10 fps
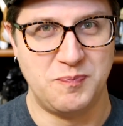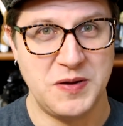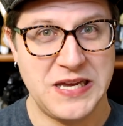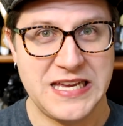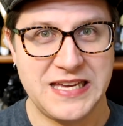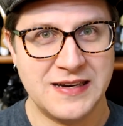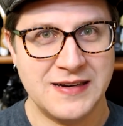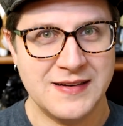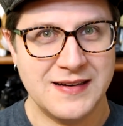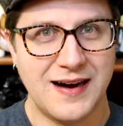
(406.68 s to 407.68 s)
be.
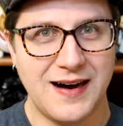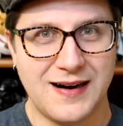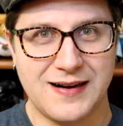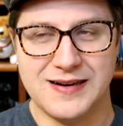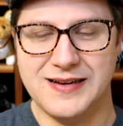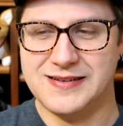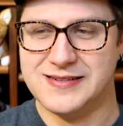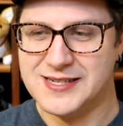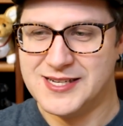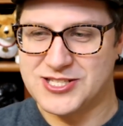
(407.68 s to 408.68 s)

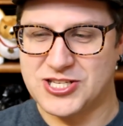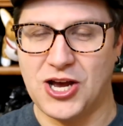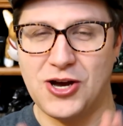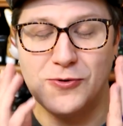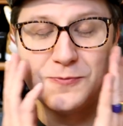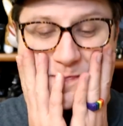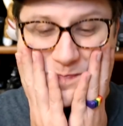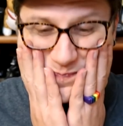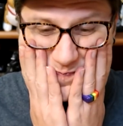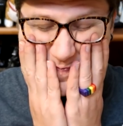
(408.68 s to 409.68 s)

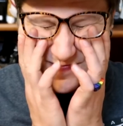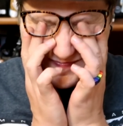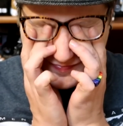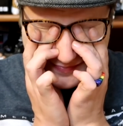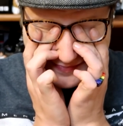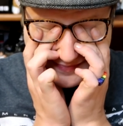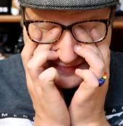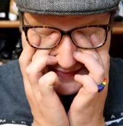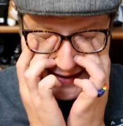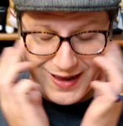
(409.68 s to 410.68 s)

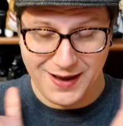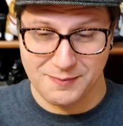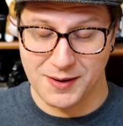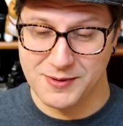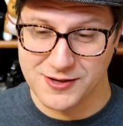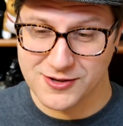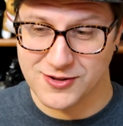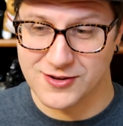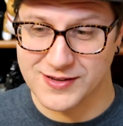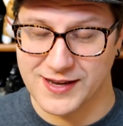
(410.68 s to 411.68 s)
Amelia
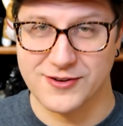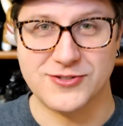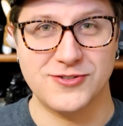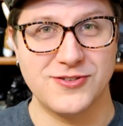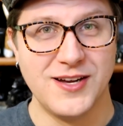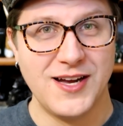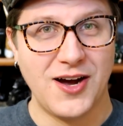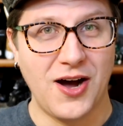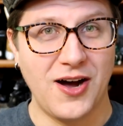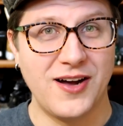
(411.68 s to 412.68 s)
Clarke character
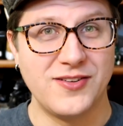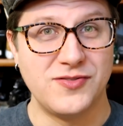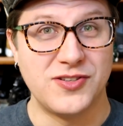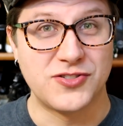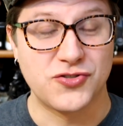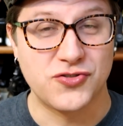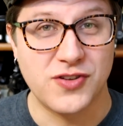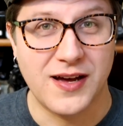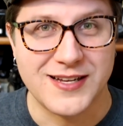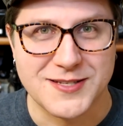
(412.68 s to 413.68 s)
is
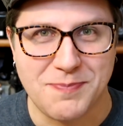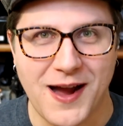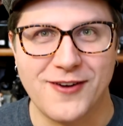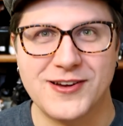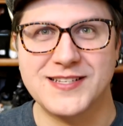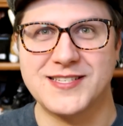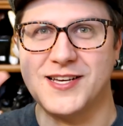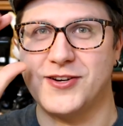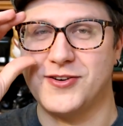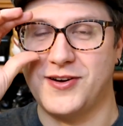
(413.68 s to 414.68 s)
an aspiring
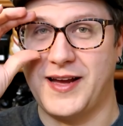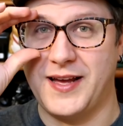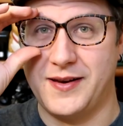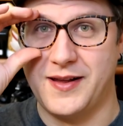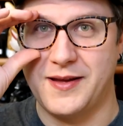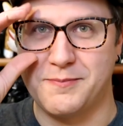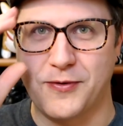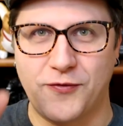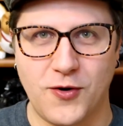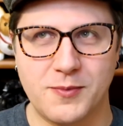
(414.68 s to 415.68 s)
singer and
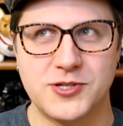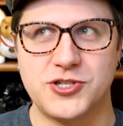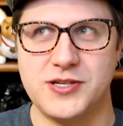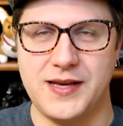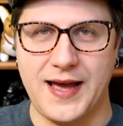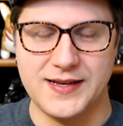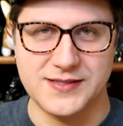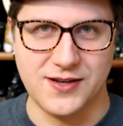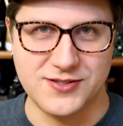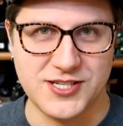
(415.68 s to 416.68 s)
performer, and she
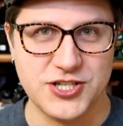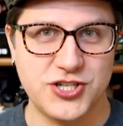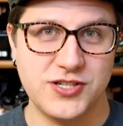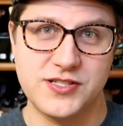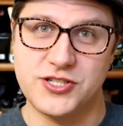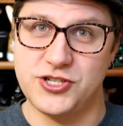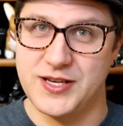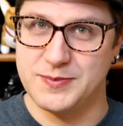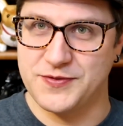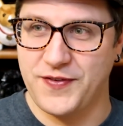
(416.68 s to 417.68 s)
has auditions, she
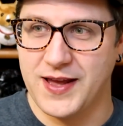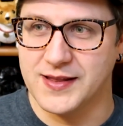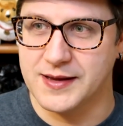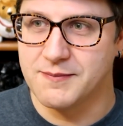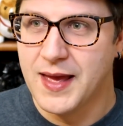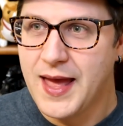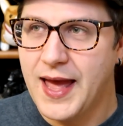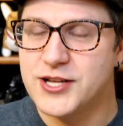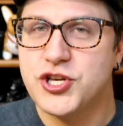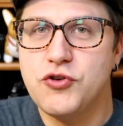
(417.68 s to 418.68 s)
keeps failing,
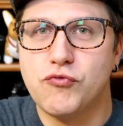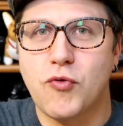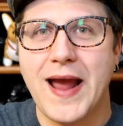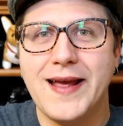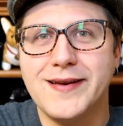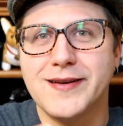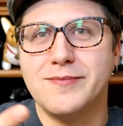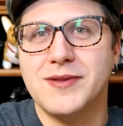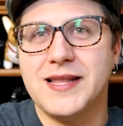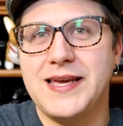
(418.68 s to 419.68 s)
and she
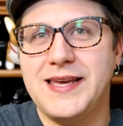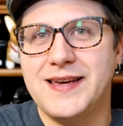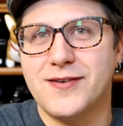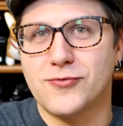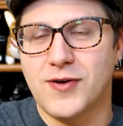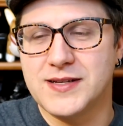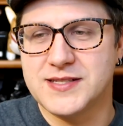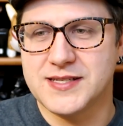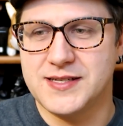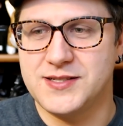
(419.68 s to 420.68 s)
randomly
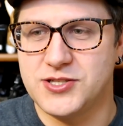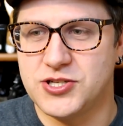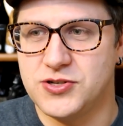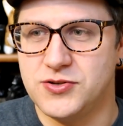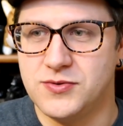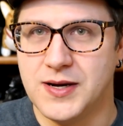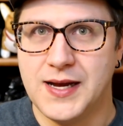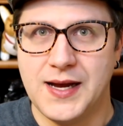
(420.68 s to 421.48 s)
runs into